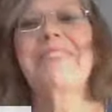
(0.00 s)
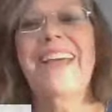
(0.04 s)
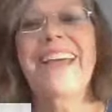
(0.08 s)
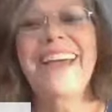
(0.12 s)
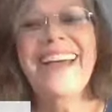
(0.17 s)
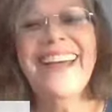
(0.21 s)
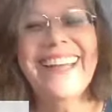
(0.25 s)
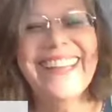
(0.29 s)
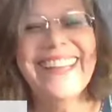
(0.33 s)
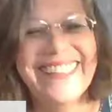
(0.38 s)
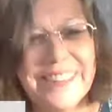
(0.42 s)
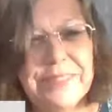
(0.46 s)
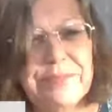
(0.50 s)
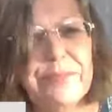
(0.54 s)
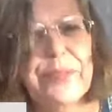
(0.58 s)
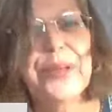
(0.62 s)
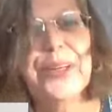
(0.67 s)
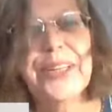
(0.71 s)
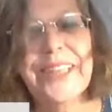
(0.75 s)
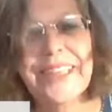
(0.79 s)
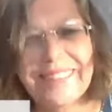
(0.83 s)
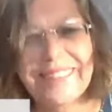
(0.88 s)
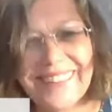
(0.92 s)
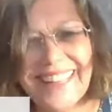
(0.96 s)
Hi, good
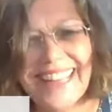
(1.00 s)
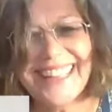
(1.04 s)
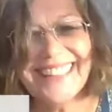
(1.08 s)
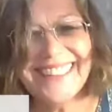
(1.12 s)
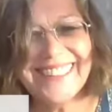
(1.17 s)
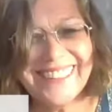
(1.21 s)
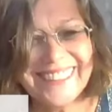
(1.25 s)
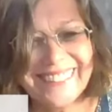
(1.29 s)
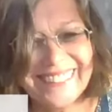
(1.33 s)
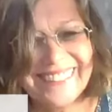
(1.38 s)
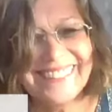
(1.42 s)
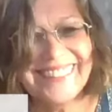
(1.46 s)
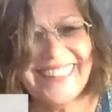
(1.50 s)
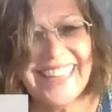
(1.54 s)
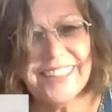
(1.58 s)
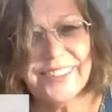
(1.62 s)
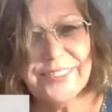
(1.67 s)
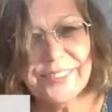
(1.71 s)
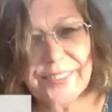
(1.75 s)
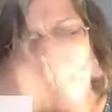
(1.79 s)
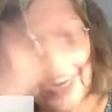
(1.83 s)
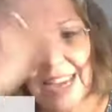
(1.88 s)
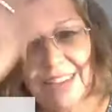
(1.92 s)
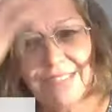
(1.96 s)
morning. Thanks
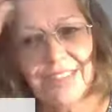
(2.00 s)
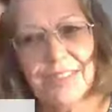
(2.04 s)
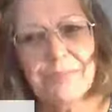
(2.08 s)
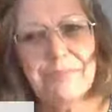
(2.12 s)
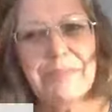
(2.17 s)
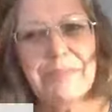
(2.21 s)
for having me.